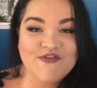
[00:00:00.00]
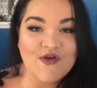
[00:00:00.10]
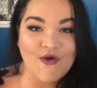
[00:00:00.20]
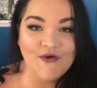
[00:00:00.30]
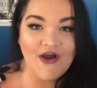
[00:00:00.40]

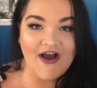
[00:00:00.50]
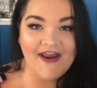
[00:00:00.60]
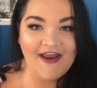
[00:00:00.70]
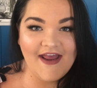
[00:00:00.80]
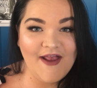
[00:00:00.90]
so
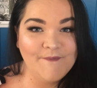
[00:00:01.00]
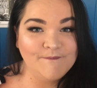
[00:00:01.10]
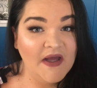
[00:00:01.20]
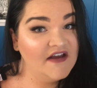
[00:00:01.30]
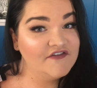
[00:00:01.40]
I
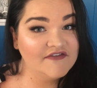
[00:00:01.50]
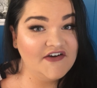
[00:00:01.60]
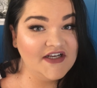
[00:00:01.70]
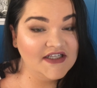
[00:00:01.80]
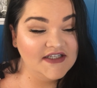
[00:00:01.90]
am
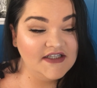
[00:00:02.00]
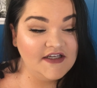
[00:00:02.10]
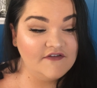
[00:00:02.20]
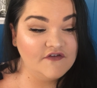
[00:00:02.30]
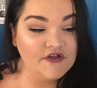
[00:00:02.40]
very
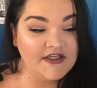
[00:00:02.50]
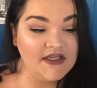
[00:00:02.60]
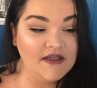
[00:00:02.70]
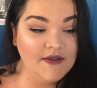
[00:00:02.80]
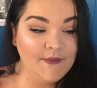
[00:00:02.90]
clearly
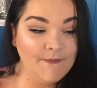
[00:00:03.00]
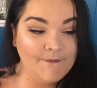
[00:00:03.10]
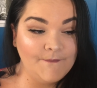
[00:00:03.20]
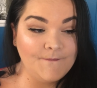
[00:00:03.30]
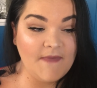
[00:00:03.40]
fully
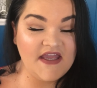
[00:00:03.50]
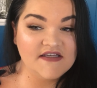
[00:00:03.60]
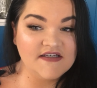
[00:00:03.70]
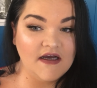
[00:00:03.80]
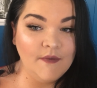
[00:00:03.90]

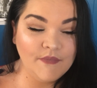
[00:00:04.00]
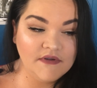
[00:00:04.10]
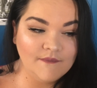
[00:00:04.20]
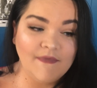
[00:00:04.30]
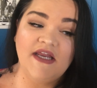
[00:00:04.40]
made up.
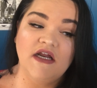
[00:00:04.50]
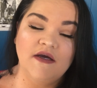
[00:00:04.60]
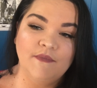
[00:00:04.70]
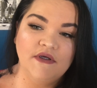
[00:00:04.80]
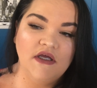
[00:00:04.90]

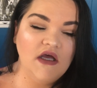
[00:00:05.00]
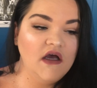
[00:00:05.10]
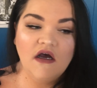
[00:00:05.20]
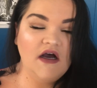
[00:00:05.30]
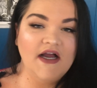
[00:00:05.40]

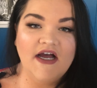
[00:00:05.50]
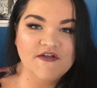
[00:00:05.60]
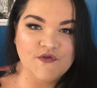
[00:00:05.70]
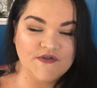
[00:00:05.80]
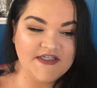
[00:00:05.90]
I
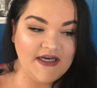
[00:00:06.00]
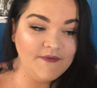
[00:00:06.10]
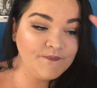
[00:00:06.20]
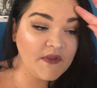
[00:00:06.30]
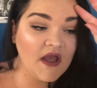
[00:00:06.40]
can't talk
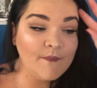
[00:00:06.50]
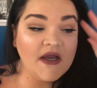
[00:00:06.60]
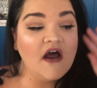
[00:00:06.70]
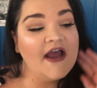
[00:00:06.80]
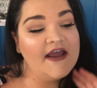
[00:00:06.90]
today,
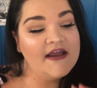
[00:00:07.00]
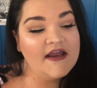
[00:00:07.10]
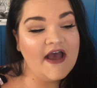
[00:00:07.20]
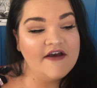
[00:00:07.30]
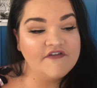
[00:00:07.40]
but I
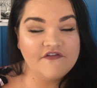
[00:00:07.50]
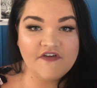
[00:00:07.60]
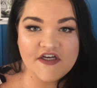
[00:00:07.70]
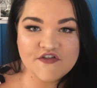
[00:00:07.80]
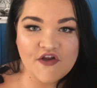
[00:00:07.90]
have
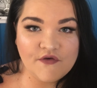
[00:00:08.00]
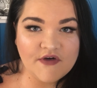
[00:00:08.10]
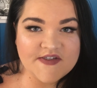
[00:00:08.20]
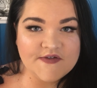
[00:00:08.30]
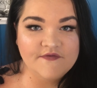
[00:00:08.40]
finished the
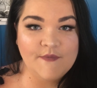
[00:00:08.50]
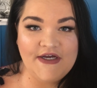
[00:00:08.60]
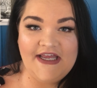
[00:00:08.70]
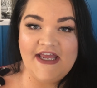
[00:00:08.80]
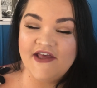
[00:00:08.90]
rest of
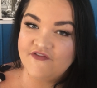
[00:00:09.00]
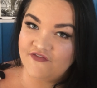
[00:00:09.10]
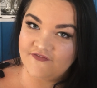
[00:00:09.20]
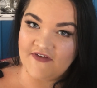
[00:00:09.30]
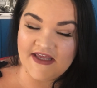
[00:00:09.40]
my
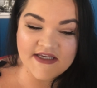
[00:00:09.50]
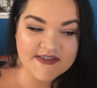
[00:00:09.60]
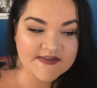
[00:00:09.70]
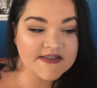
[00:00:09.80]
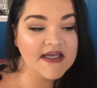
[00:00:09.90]

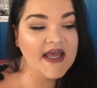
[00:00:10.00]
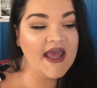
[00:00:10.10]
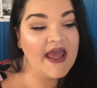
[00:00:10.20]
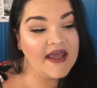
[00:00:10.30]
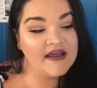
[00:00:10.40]
face,
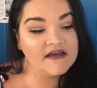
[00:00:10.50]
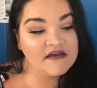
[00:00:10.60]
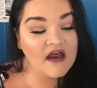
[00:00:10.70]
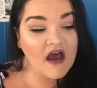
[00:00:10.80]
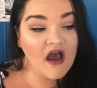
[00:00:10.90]
and